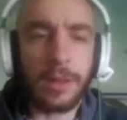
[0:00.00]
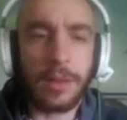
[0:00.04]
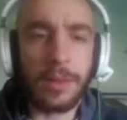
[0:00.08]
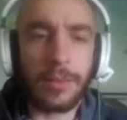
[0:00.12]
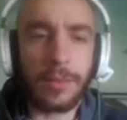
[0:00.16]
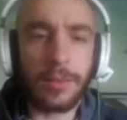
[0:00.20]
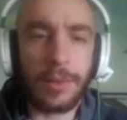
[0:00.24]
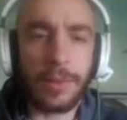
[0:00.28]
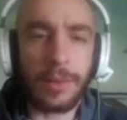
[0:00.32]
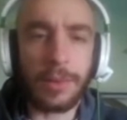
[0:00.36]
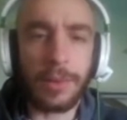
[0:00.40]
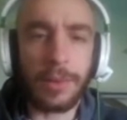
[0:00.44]

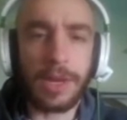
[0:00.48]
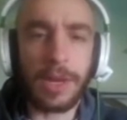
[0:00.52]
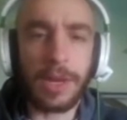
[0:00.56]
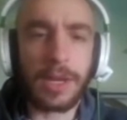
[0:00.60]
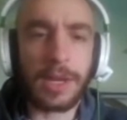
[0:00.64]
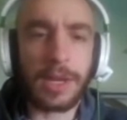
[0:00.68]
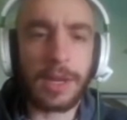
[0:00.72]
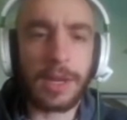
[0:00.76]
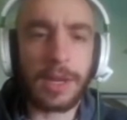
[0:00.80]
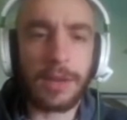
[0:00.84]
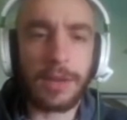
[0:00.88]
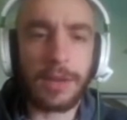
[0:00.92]
We were
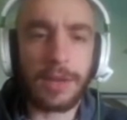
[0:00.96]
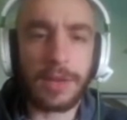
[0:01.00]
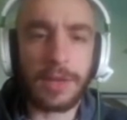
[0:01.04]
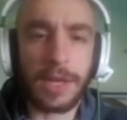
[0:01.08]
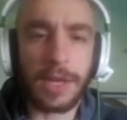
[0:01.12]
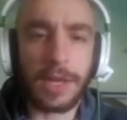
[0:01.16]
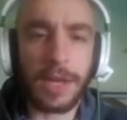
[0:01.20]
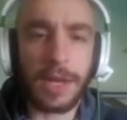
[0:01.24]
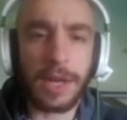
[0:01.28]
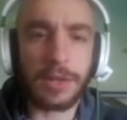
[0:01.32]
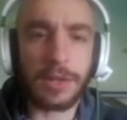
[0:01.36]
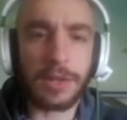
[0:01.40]
lucky enough to get
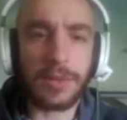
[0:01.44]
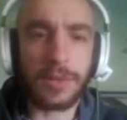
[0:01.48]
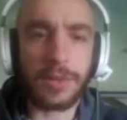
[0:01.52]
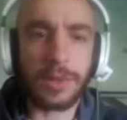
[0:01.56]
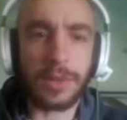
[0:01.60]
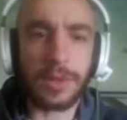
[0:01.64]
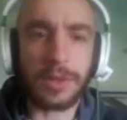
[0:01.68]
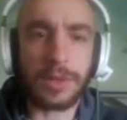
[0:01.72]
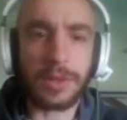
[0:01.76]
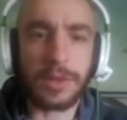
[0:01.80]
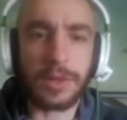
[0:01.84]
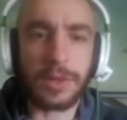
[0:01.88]
a house with one
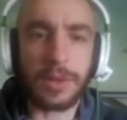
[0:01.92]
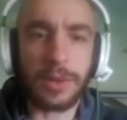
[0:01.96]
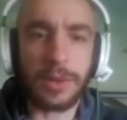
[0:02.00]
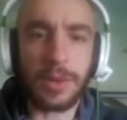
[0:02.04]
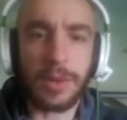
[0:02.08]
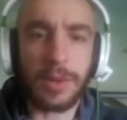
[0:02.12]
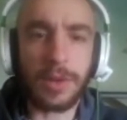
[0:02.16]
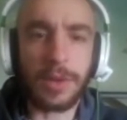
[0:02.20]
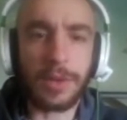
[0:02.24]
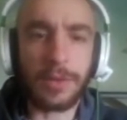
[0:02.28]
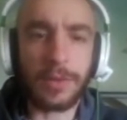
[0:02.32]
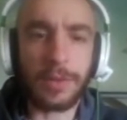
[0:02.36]
of those
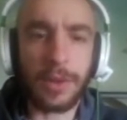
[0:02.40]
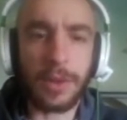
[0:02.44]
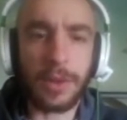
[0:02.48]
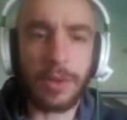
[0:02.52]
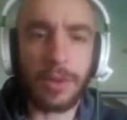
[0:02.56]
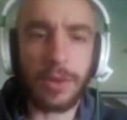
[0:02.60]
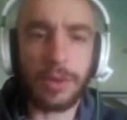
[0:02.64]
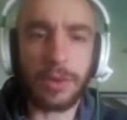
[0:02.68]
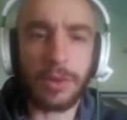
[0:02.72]
wonderful old